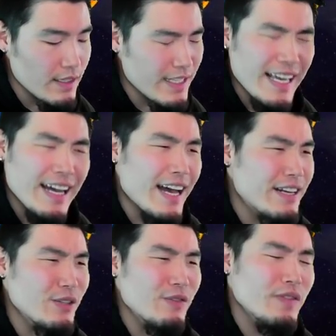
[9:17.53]
Yeah, I
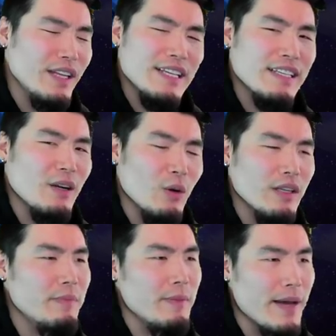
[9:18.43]
just don't feel like he's gonna hold
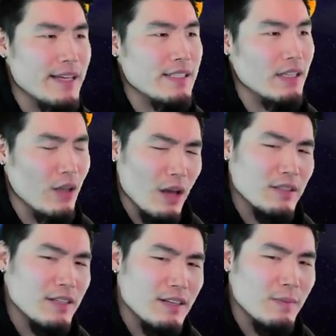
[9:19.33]
up the best long
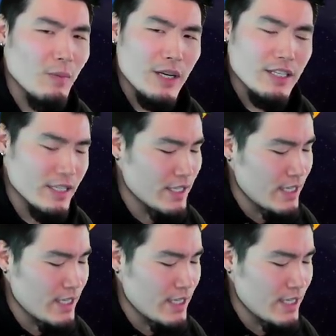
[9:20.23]
term, which